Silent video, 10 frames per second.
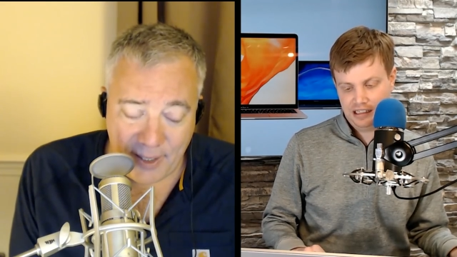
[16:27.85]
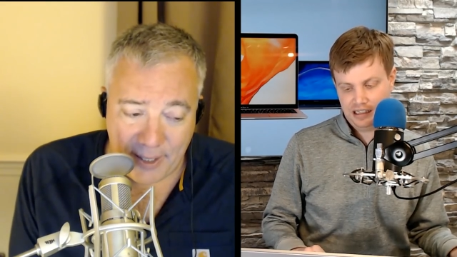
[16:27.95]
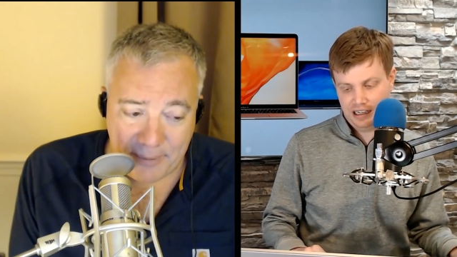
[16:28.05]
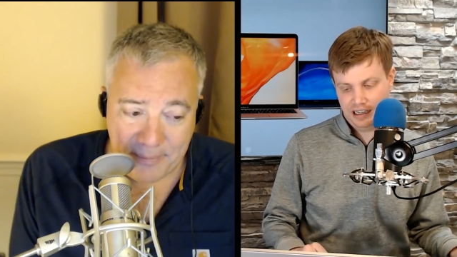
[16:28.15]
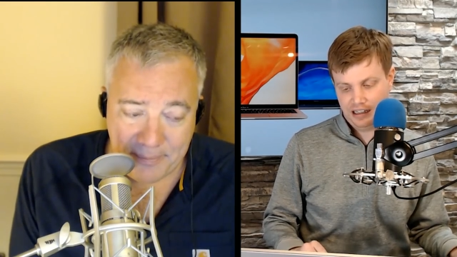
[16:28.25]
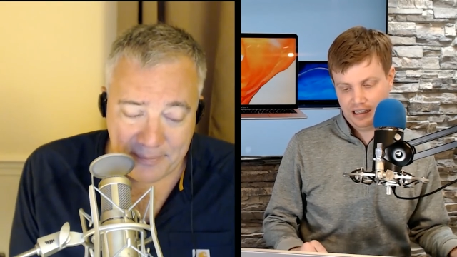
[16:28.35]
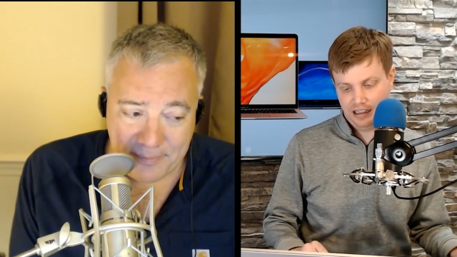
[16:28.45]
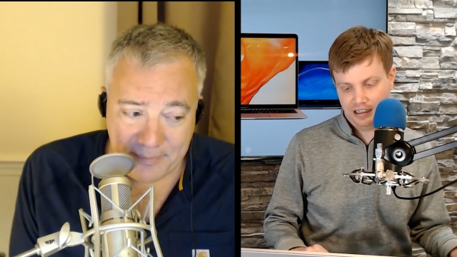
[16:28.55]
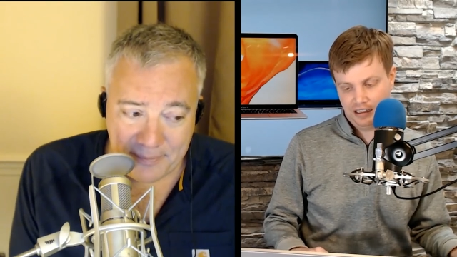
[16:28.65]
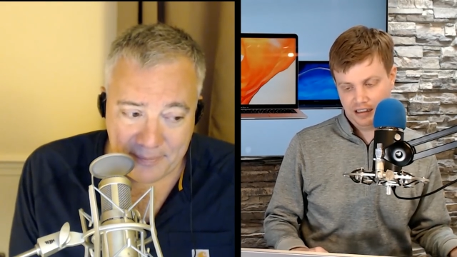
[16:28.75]
Speaker 1: Yep.
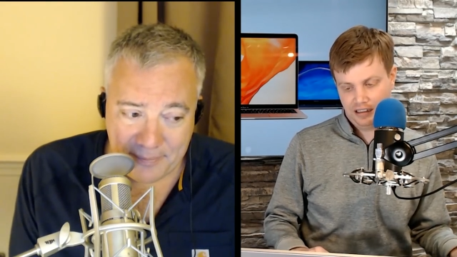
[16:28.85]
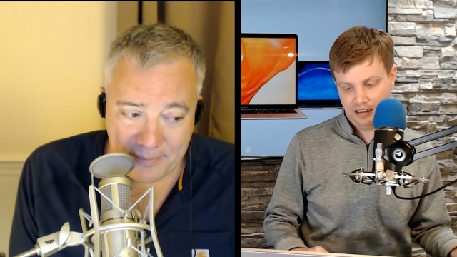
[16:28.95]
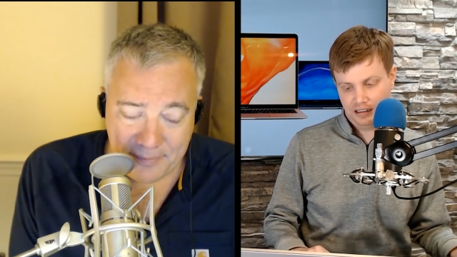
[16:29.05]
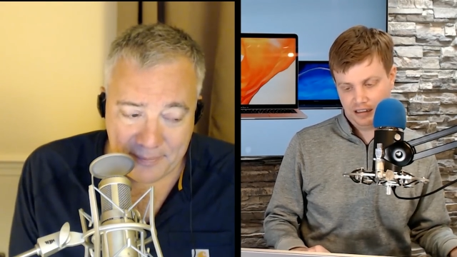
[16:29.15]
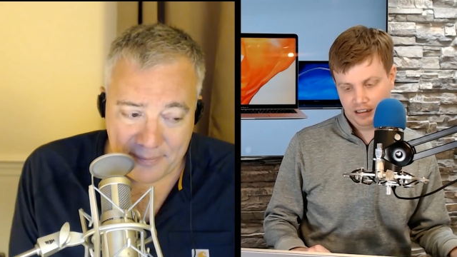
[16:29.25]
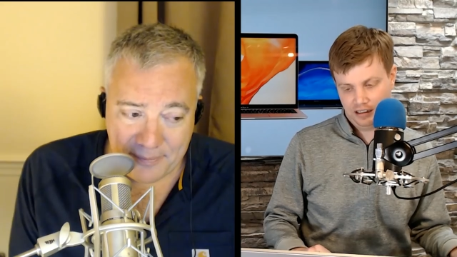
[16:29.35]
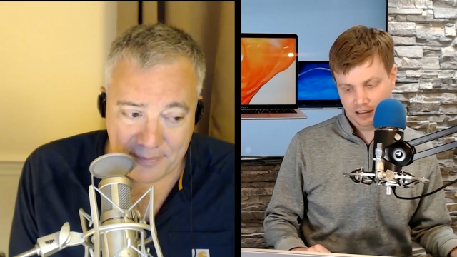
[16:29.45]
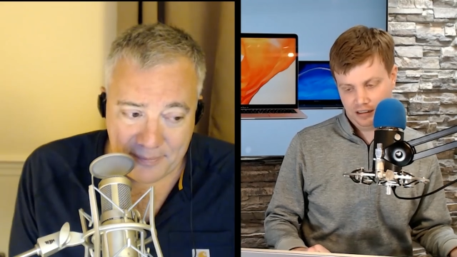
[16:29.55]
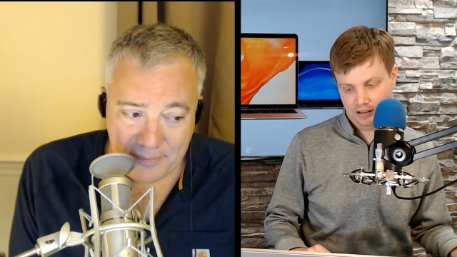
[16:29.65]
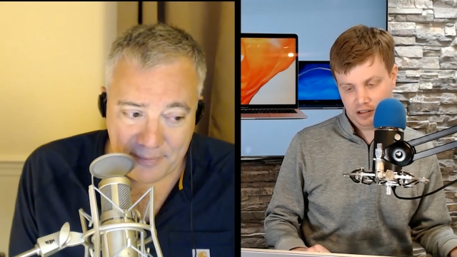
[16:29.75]
And
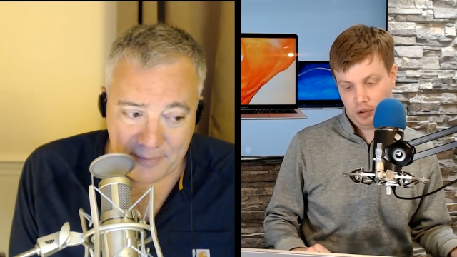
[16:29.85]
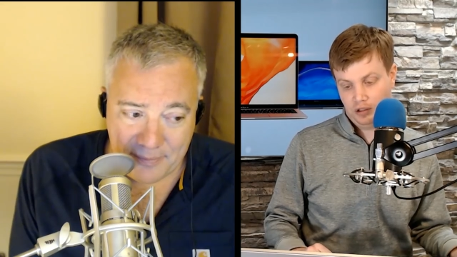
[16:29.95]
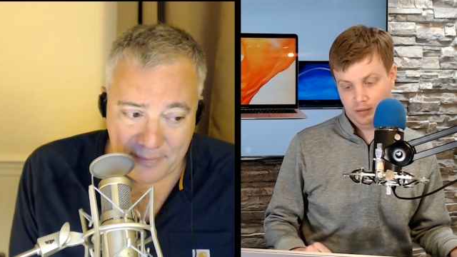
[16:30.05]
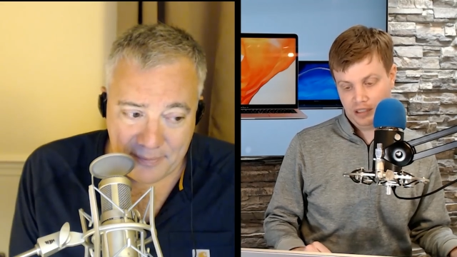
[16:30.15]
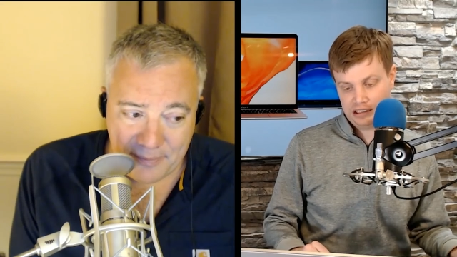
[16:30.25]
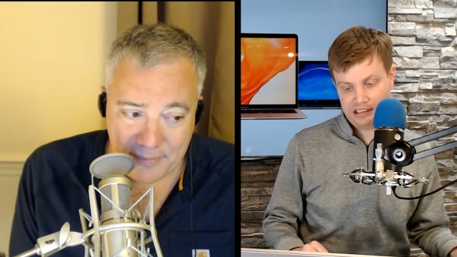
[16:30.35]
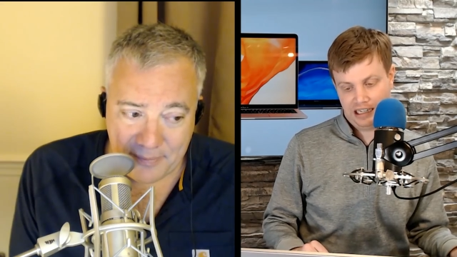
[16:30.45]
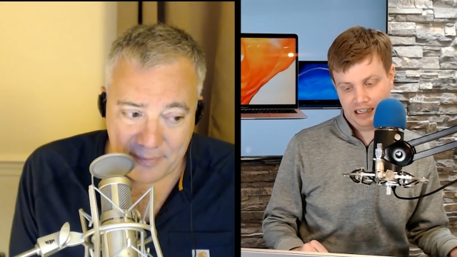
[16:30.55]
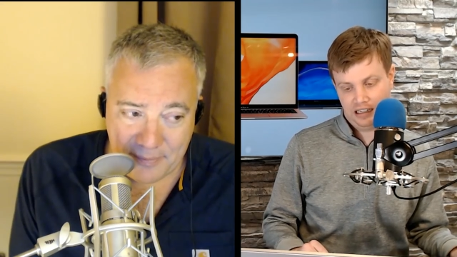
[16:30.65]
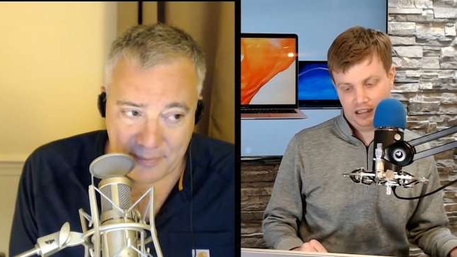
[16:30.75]
uh, 200 bucks to
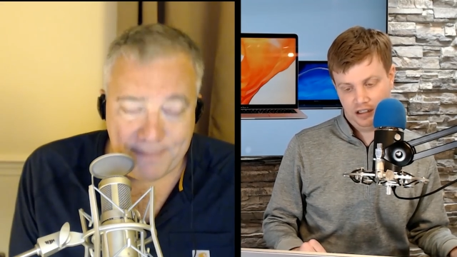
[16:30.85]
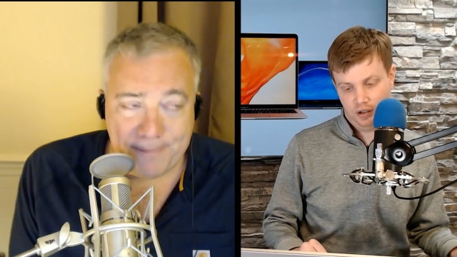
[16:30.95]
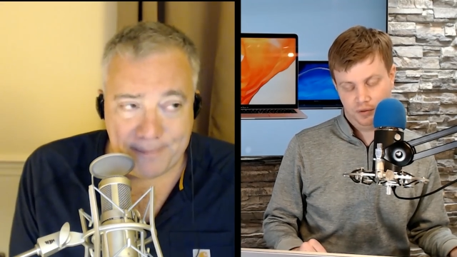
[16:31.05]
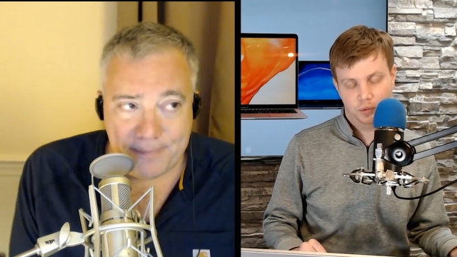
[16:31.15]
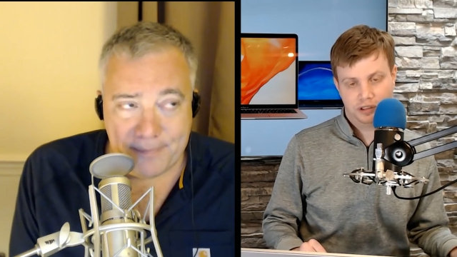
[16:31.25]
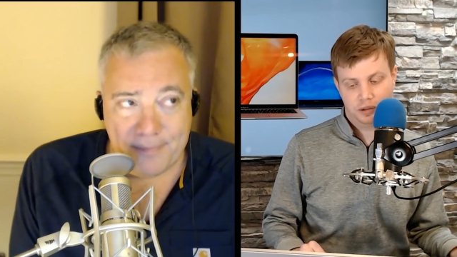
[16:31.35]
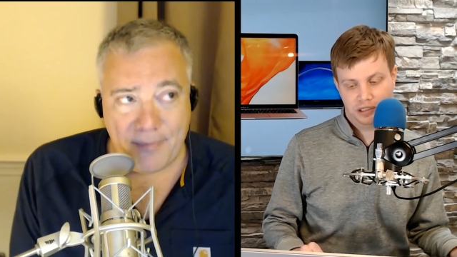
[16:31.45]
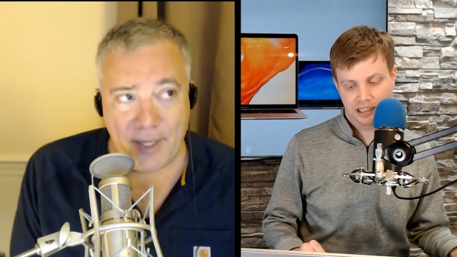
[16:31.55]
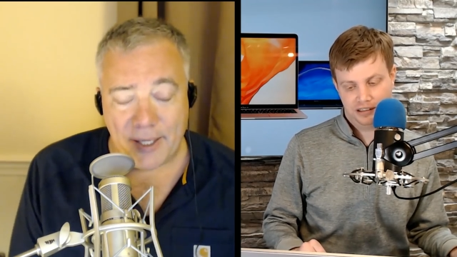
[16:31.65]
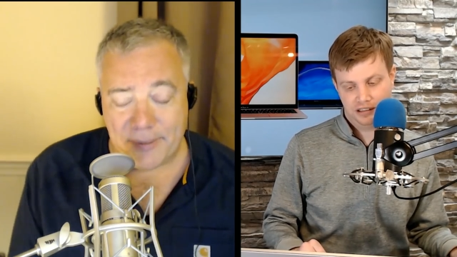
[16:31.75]
act to go from
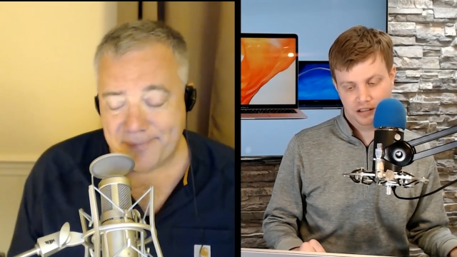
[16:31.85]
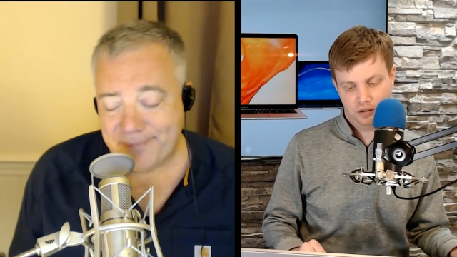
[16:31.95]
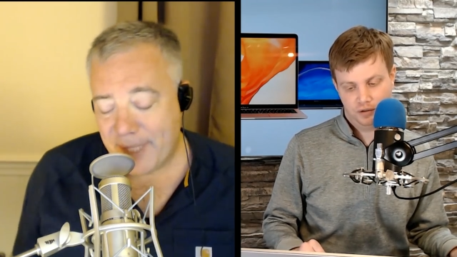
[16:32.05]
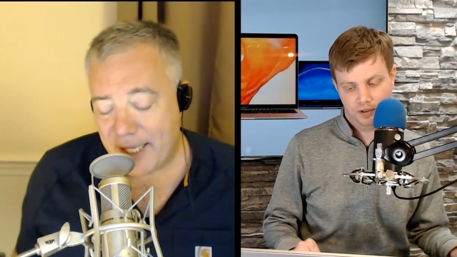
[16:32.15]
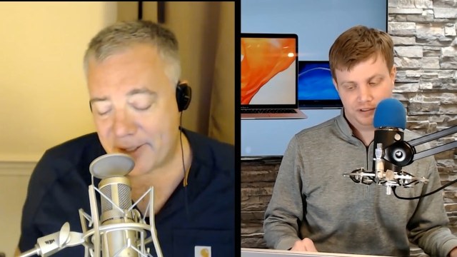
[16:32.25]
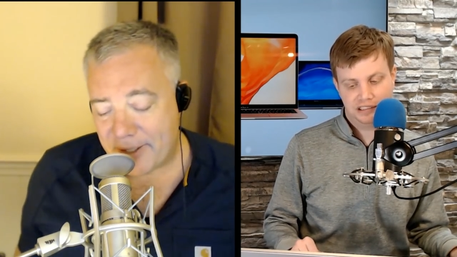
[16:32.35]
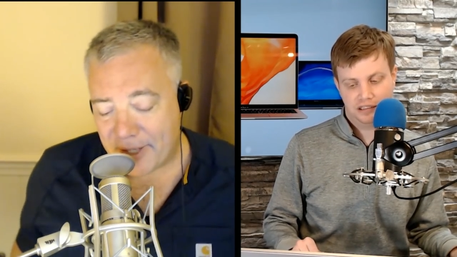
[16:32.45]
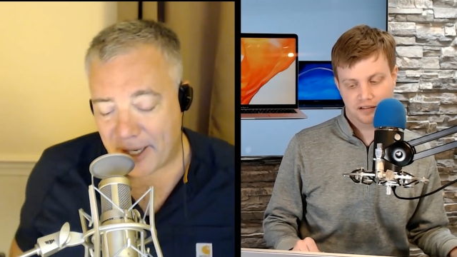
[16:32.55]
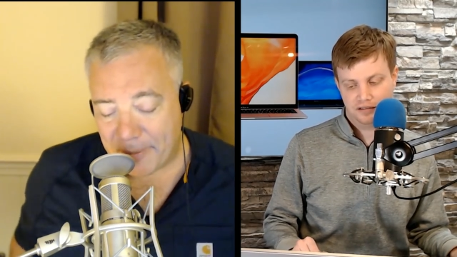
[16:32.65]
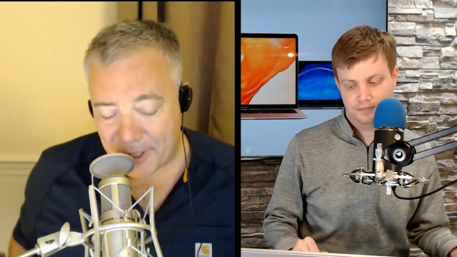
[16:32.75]
128 to 256. It's the
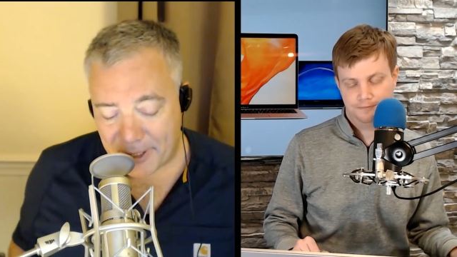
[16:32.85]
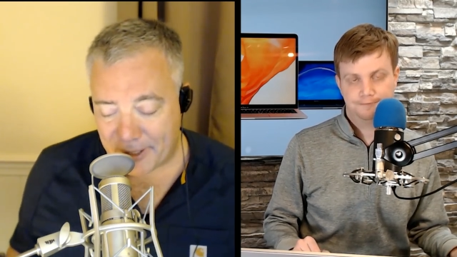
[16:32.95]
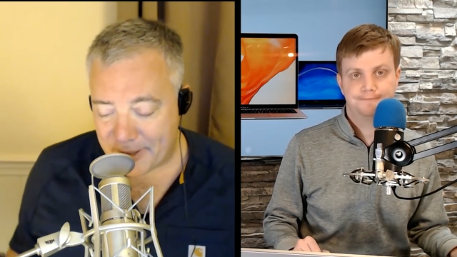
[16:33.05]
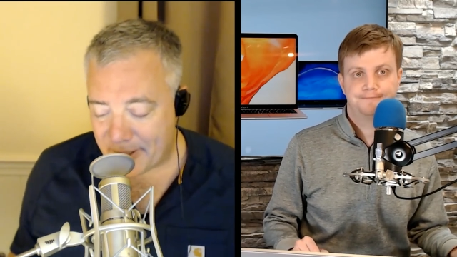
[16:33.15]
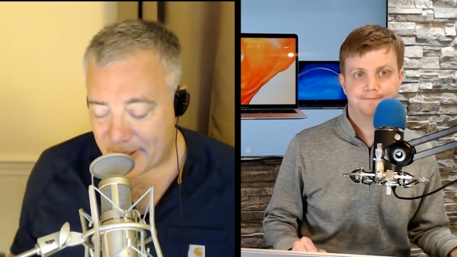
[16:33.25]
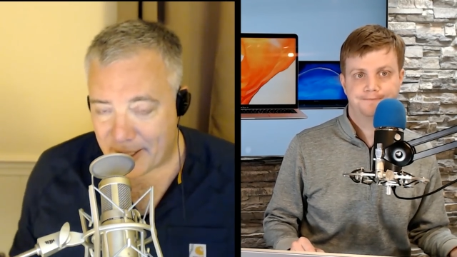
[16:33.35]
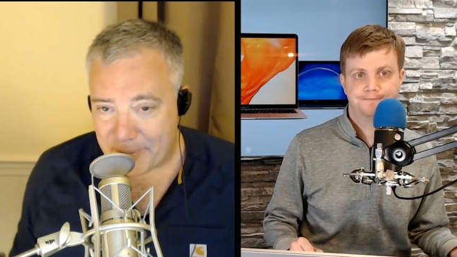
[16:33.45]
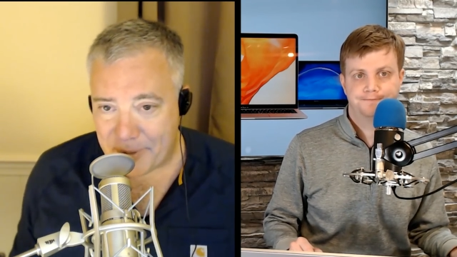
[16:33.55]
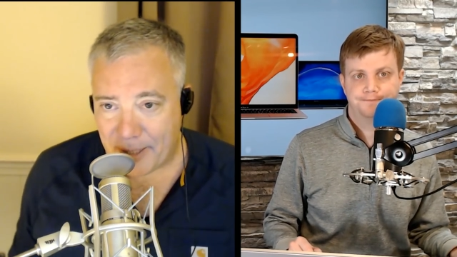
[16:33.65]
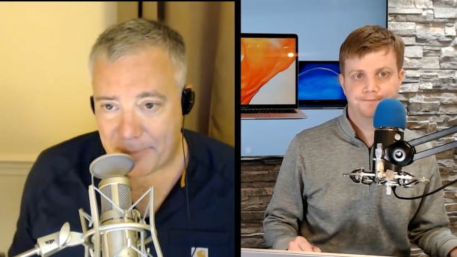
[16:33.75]
same on the, the
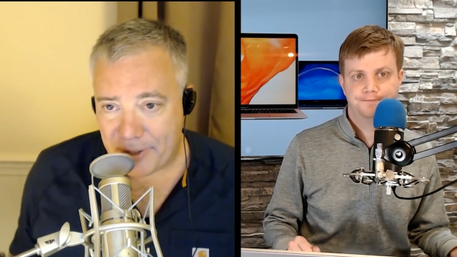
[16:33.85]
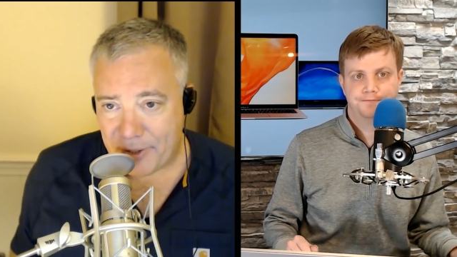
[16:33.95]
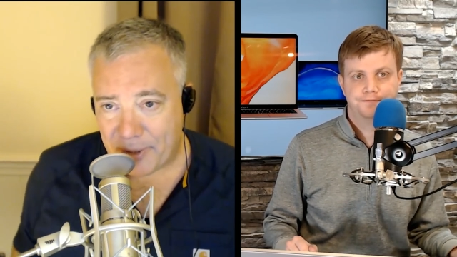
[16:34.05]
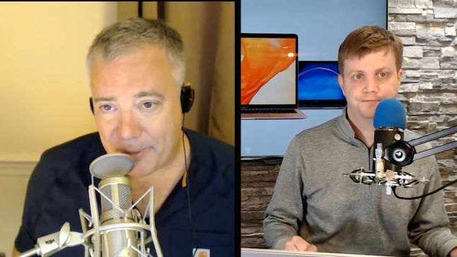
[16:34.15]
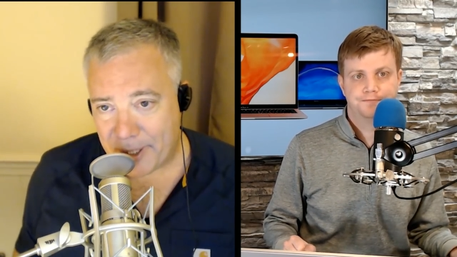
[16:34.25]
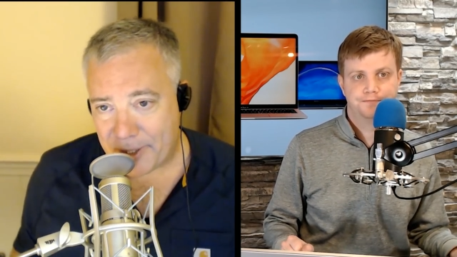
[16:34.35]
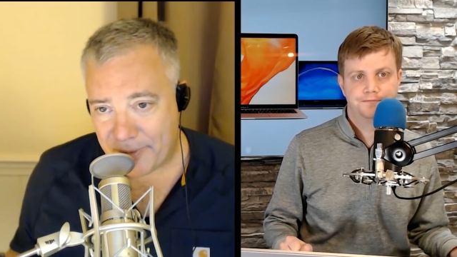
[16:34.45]
laptop. It's 200 bucks